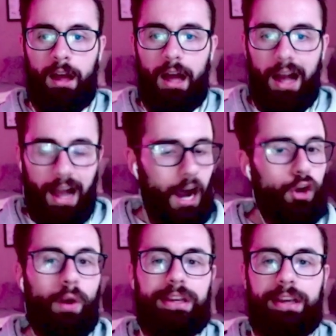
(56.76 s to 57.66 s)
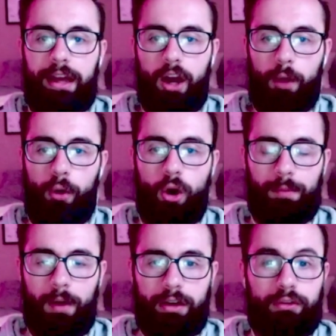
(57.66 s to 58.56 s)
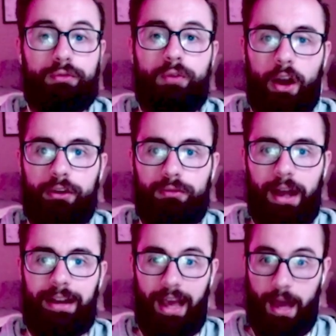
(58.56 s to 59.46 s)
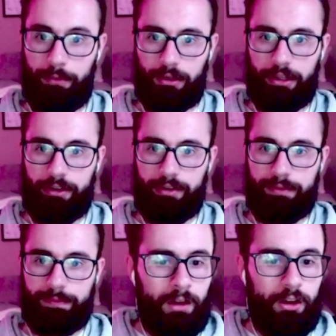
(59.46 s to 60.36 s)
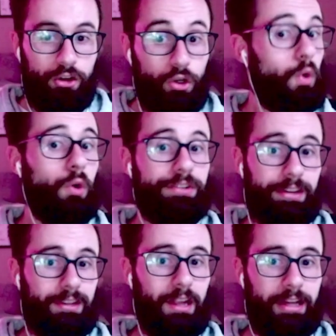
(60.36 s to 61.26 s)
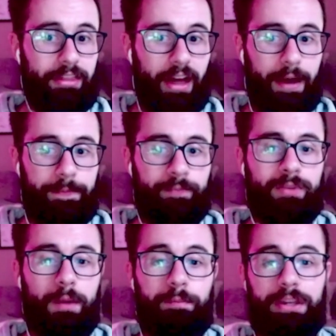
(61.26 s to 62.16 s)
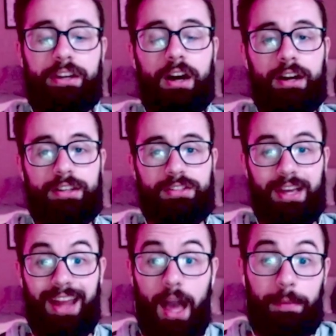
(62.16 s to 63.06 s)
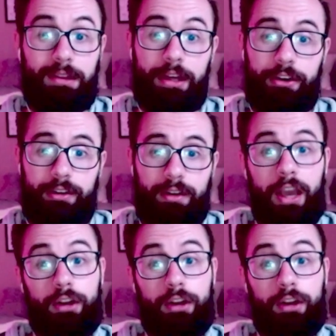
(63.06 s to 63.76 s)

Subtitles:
how do I get a Pokemon Fire Red emulator? Google didn't like that because an emulator and a